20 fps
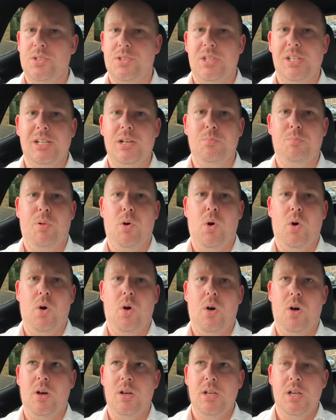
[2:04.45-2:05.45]

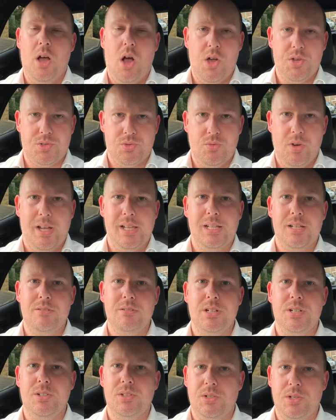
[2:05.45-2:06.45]
Singapore, Australia
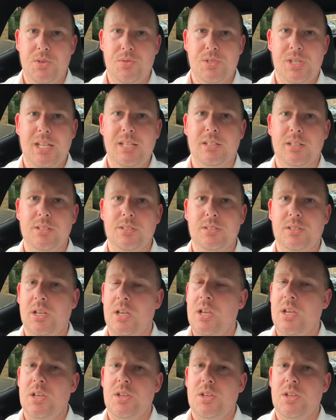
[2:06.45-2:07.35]
and New Zealand.